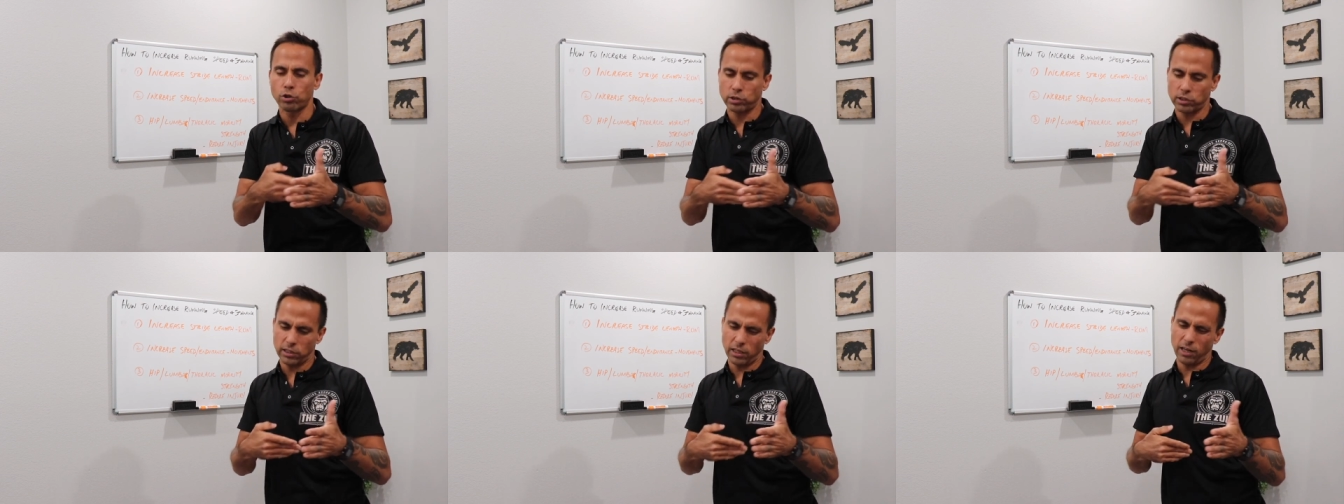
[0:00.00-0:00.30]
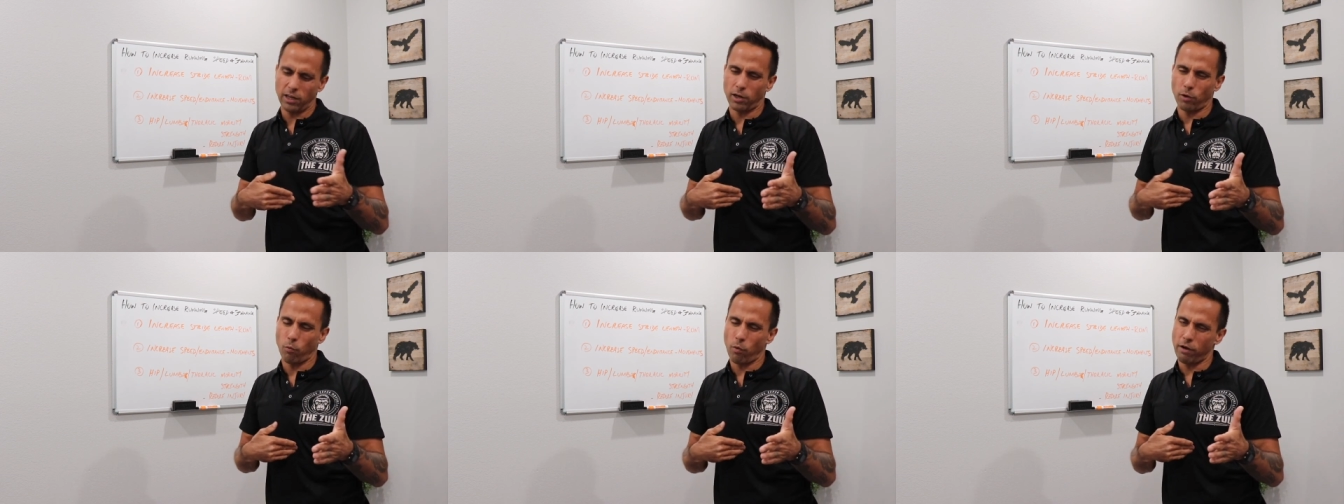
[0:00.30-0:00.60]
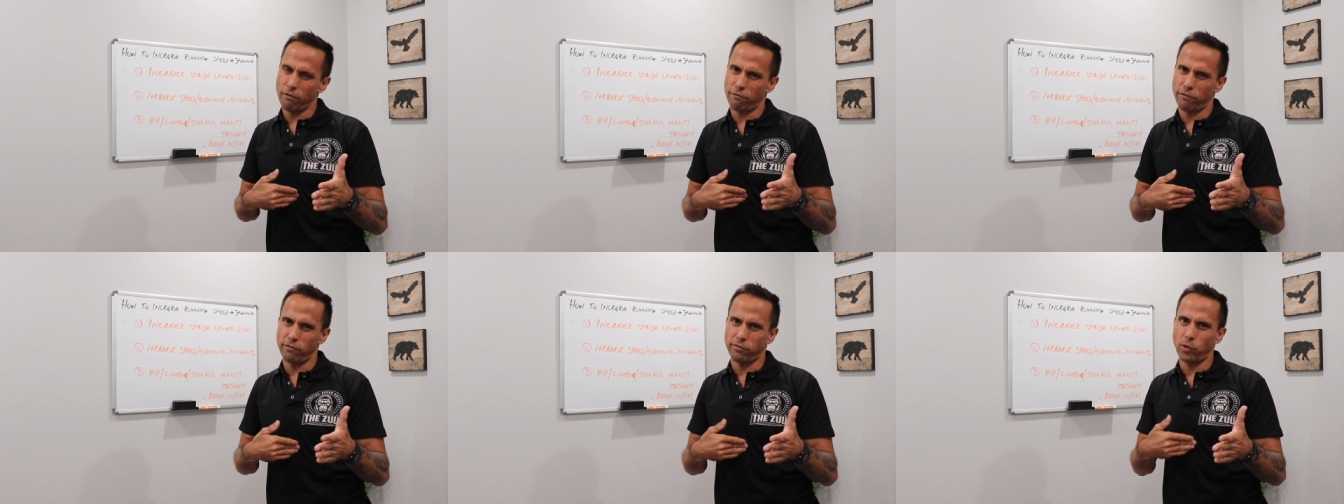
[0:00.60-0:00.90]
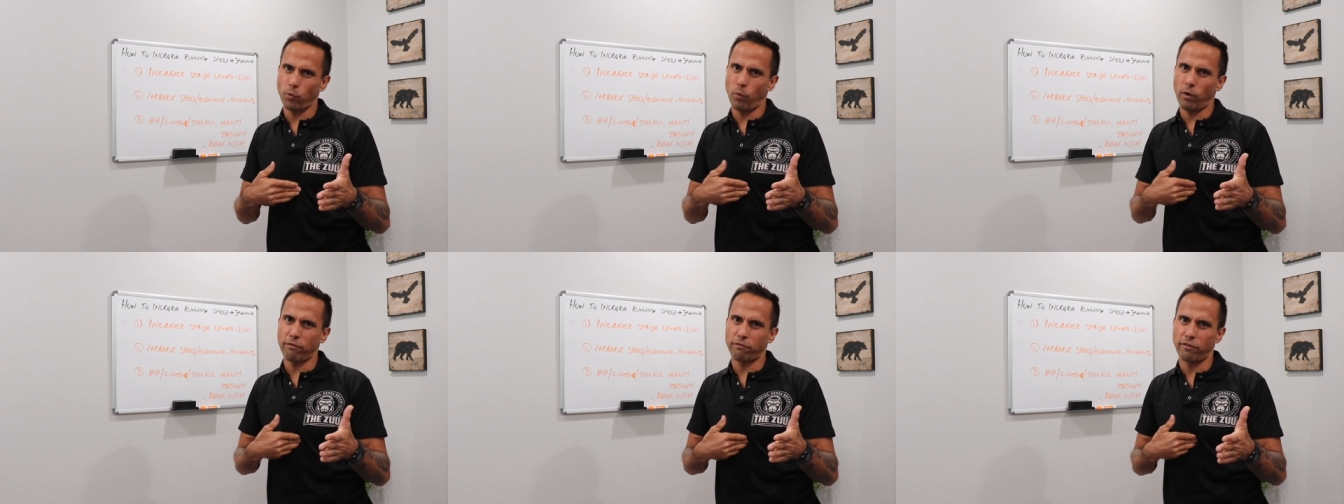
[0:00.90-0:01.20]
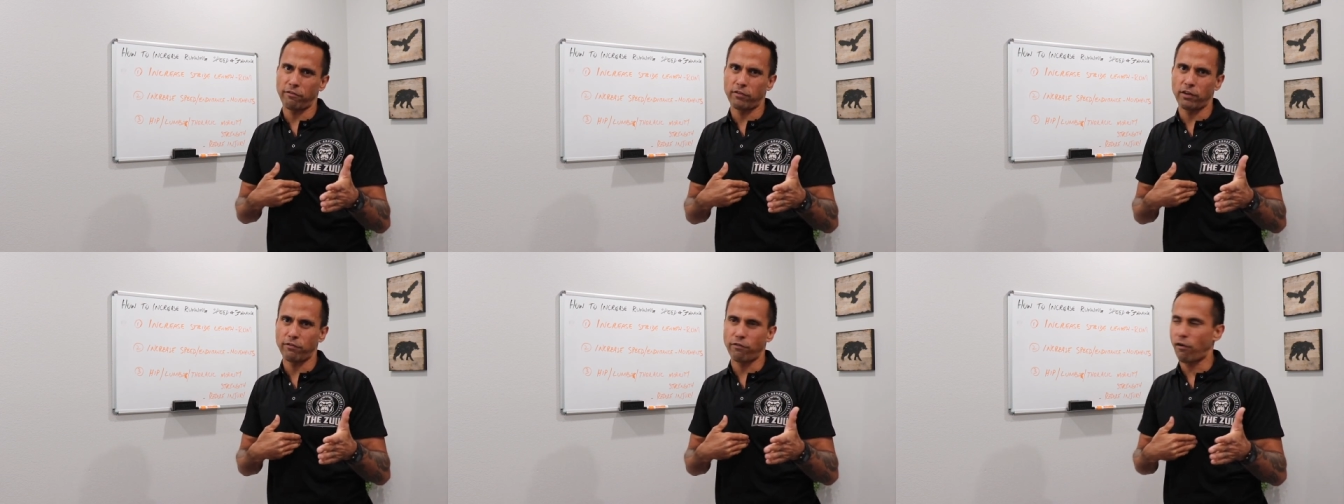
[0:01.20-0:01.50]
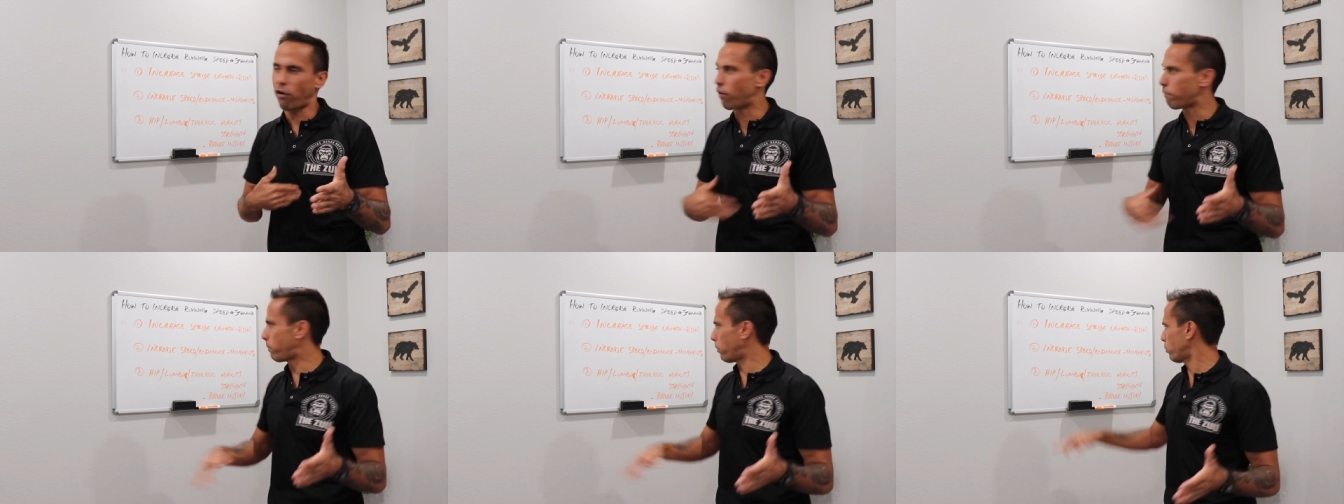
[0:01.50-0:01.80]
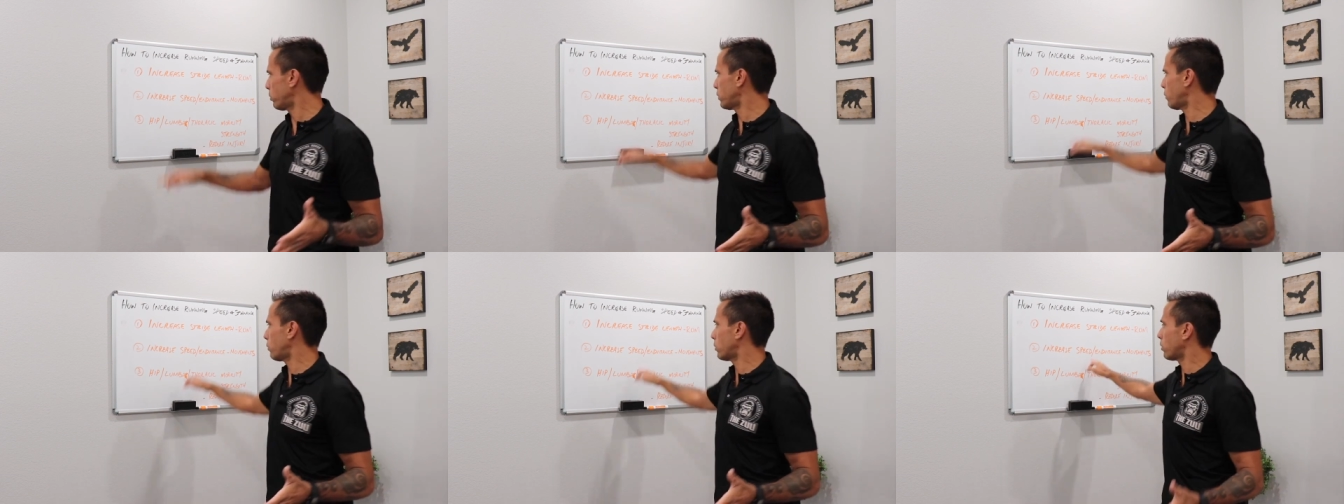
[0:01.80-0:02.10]
you're sitting on a one fifty, one fifty-five,
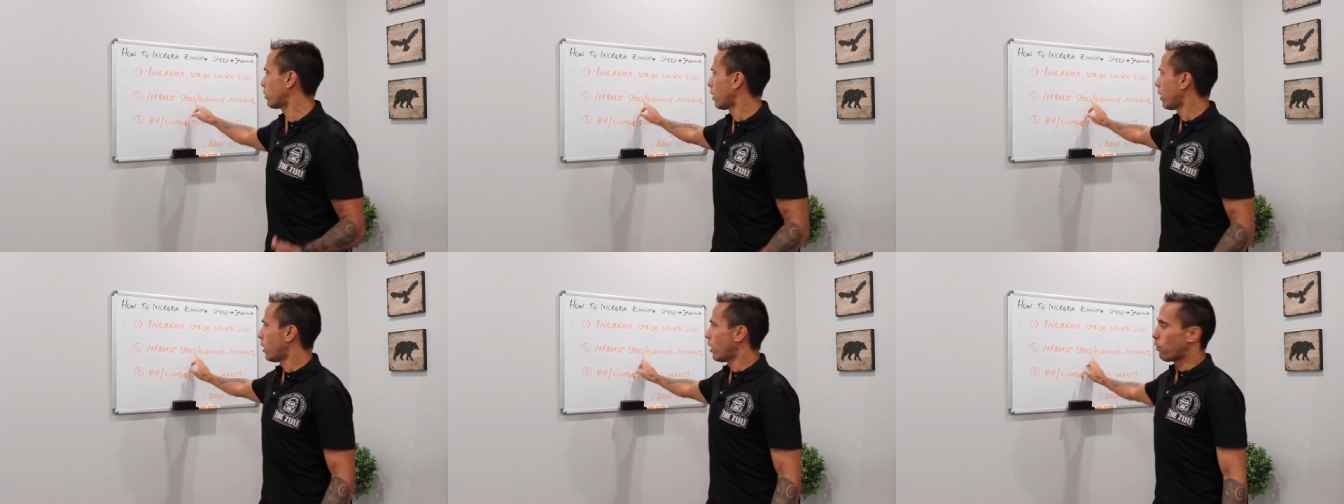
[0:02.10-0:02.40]
but when, you,